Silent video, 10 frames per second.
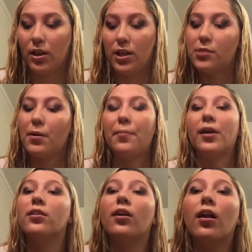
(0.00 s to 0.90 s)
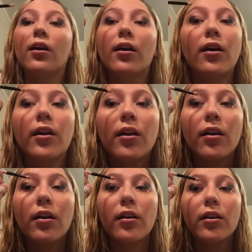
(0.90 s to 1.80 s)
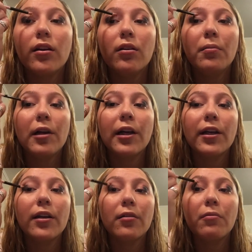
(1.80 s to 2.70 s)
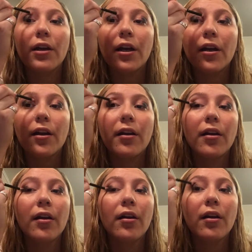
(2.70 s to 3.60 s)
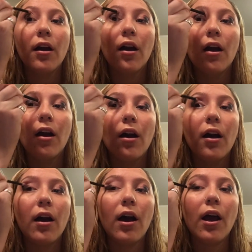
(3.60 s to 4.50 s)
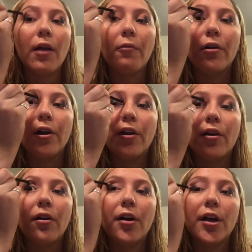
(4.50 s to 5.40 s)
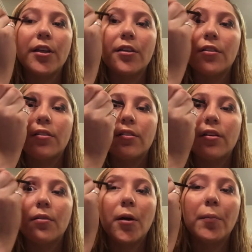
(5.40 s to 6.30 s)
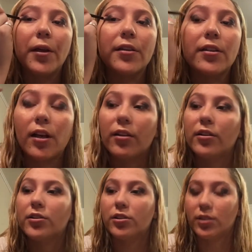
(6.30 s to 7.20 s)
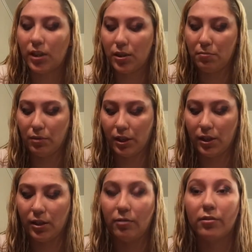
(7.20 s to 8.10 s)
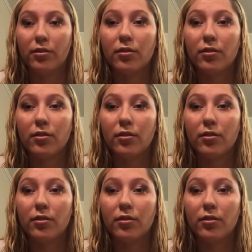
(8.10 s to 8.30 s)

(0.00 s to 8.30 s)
as my base color and go back in where I would as a base color and just kind of blend out